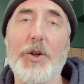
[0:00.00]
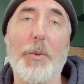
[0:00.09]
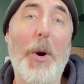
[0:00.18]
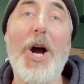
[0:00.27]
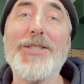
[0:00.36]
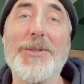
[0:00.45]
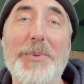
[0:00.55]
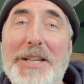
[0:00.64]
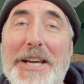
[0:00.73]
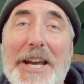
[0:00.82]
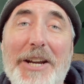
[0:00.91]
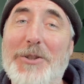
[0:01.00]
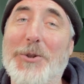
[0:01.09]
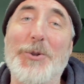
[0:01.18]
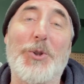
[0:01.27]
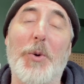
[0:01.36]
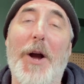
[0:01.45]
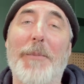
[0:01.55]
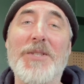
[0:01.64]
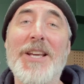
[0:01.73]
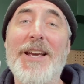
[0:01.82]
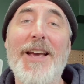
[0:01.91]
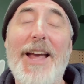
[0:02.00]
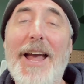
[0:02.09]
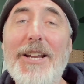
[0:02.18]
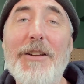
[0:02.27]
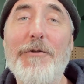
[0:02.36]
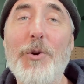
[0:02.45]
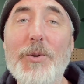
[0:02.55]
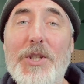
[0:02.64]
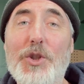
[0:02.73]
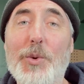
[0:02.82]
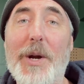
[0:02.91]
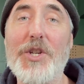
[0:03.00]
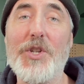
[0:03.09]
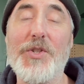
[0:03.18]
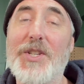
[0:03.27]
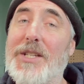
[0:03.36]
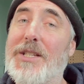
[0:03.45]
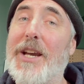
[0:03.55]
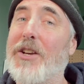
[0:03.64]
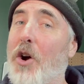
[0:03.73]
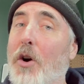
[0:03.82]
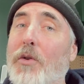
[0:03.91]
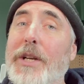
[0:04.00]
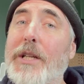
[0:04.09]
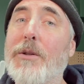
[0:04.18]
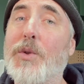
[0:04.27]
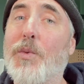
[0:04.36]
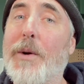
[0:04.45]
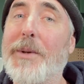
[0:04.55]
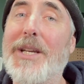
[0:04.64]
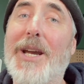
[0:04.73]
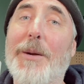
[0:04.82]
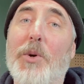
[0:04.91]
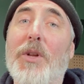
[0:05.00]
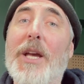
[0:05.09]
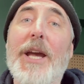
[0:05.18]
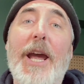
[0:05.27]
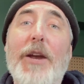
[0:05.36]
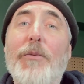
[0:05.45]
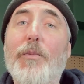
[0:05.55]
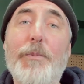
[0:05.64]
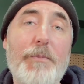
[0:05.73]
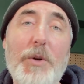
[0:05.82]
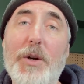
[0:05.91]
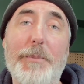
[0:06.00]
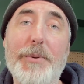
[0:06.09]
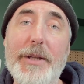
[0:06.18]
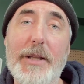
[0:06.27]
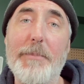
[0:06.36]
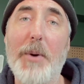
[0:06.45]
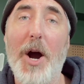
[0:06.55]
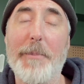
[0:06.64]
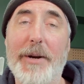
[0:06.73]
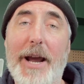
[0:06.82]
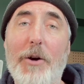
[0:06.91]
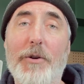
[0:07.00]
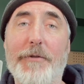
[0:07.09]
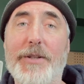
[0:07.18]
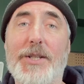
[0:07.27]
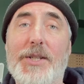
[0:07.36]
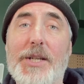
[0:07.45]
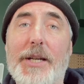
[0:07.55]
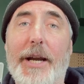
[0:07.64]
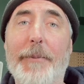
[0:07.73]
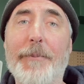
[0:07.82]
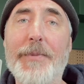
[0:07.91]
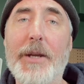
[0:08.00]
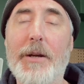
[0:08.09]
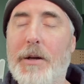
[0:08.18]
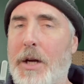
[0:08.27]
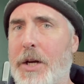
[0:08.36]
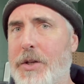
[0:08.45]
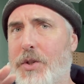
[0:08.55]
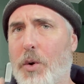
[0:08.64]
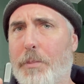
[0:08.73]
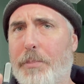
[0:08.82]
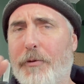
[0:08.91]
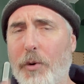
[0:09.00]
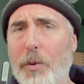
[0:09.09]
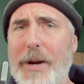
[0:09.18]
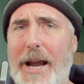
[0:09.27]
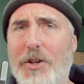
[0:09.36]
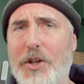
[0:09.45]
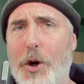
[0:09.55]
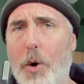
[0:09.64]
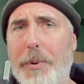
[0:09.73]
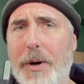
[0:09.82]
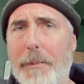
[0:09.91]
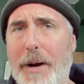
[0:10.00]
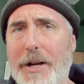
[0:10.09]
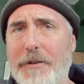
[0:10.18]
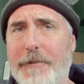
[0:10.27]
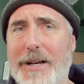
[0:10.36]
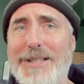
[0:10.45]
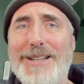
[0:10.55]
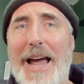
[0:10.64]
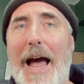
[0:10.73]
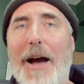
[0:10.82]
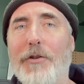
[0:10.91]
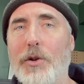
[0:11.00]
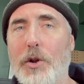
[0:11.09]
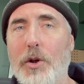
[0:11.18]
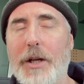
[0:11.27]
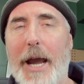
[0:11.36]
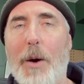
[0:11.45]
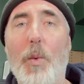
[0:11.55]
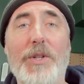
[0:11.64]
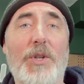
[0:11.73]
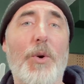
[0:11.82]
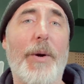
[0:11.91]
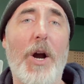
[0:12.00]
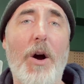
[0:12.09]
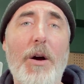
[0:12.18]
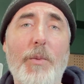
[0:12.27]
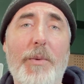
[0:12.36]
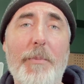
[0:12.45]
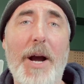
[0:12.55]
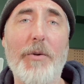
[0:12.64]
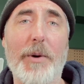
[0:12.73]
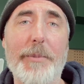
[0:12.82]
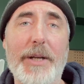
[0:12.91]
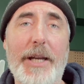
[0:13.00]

possibly kicked or dropped, any of those situations can take an already loose ribbon cable and completely pop it out of its seating. So before we actually open up my device and have a look at what's going on with my ribbon